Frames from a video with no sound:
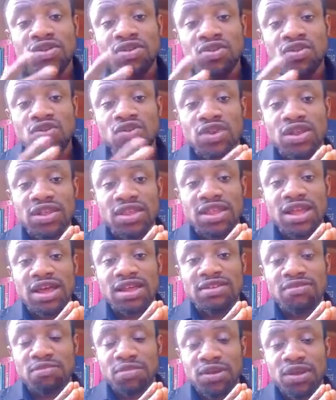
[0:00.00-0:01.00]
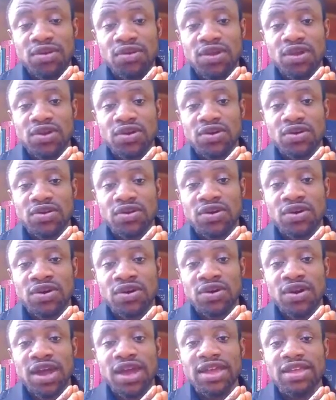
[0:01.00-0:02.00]
during that period. All
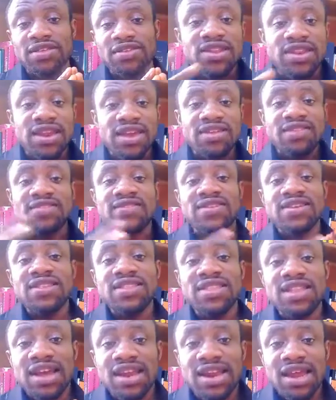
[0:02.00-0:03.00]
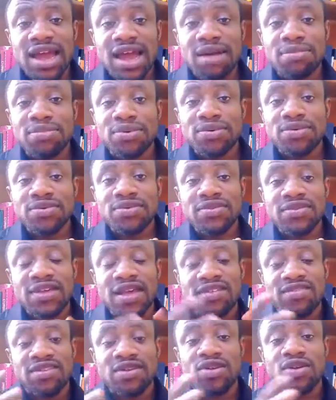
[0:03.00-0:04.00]
right. The next thing that happens
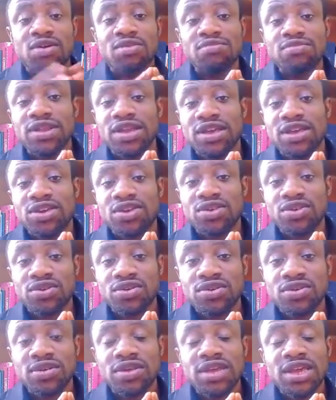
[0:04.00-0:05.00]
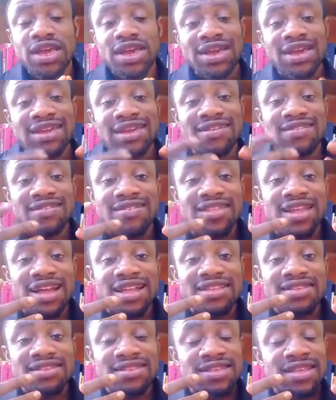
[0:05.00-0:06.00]
as a complication is that
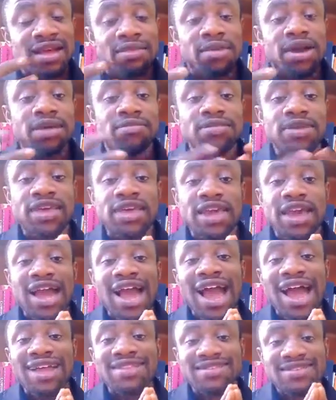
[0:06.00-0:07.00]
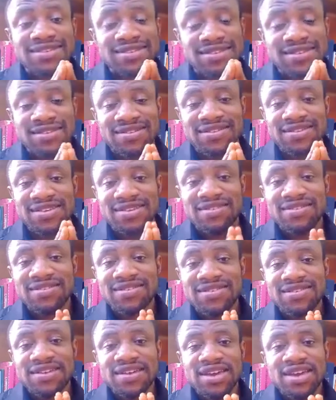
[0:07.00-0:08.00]
there might be a heart
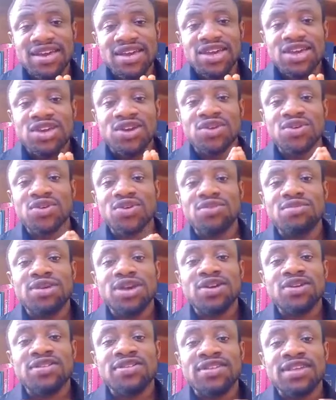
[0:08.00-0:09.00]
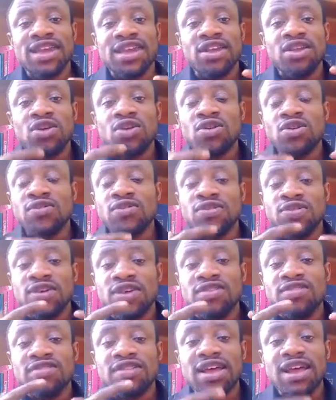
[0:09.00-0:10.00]
disease, because a lot of
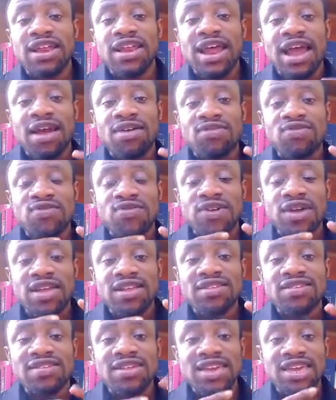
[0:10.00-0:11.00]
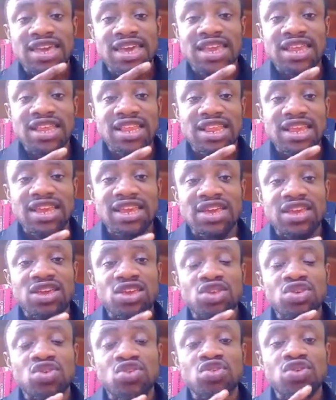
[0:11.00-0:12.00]
things that affect the kidney
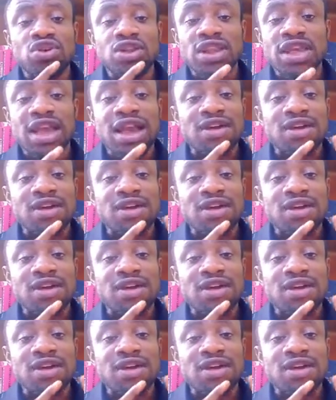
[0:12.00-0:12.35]
usually